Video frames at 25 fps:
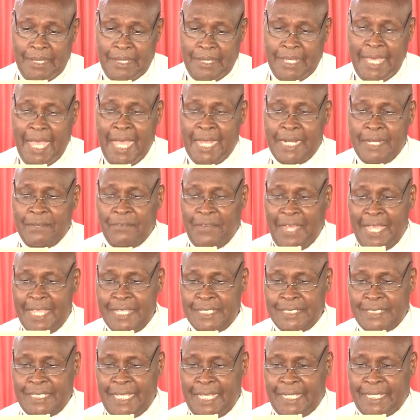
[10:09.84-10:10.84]
They
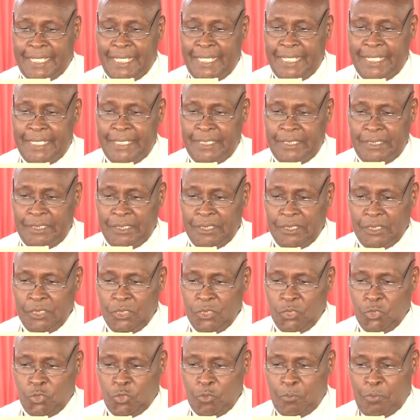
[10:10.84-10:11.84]
advised the king
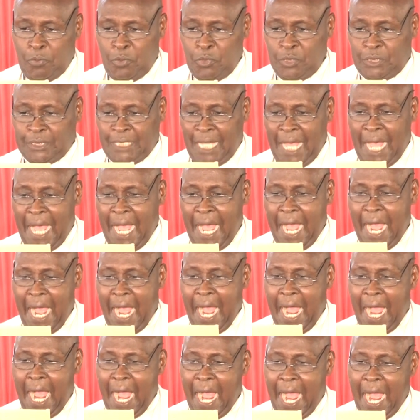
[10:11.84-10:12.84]
to put a
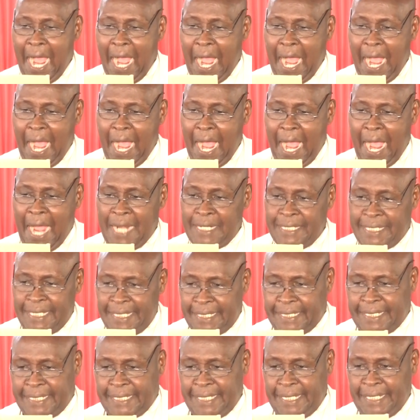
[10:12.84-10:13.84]

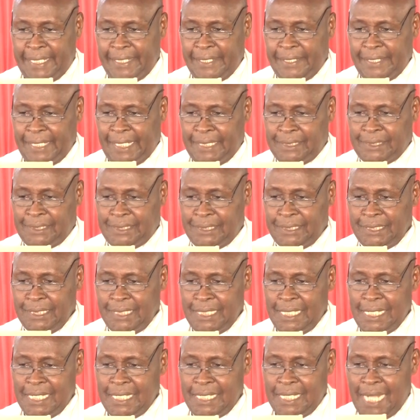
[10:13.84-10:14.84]
decree that
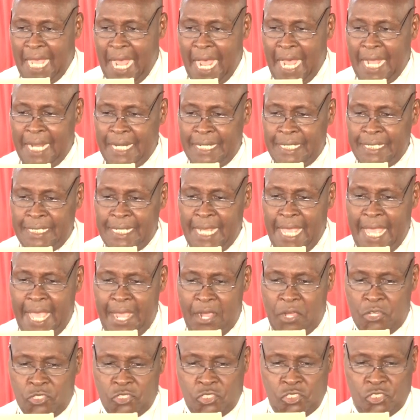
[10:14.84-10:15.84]
none
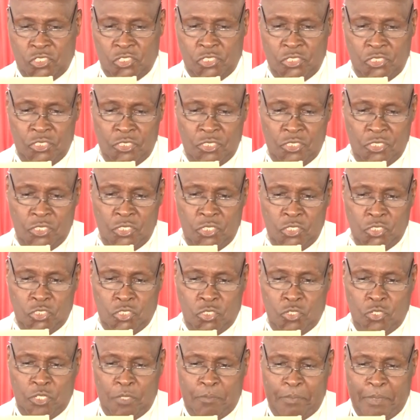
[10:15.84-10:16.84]
else
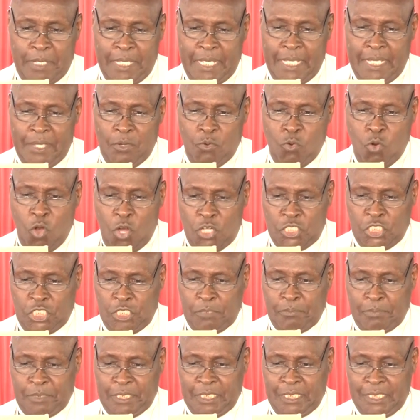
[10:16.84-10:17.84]
should be
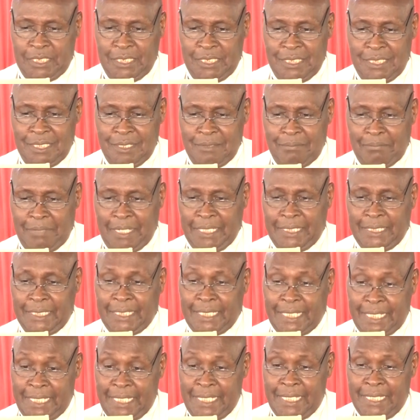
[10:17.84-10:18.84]
worshipped but the
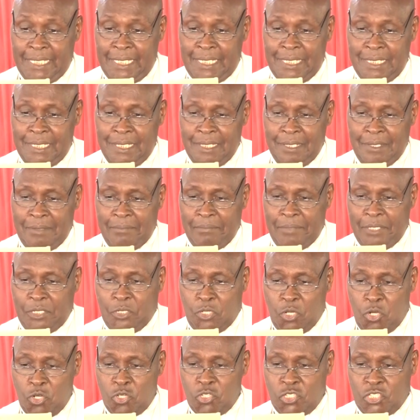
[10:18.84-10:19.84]
king,
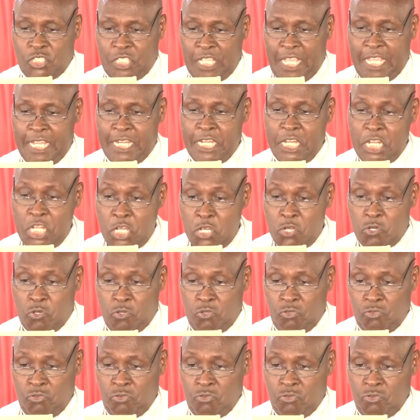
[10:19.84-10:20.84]
because they knew
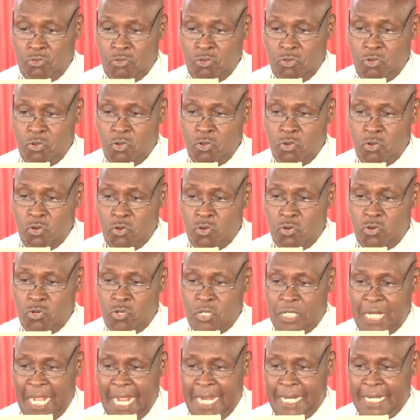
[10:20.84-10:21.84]

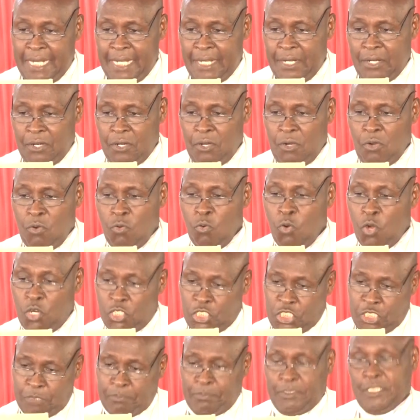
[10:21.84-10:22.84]
who Daniel
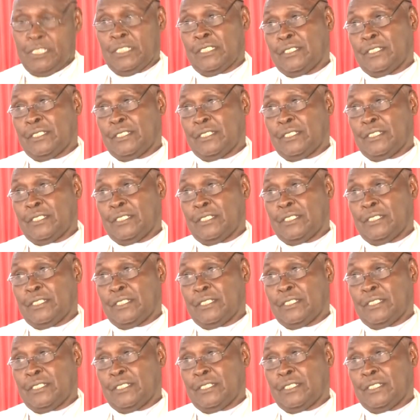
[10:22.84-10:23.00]
worshipped.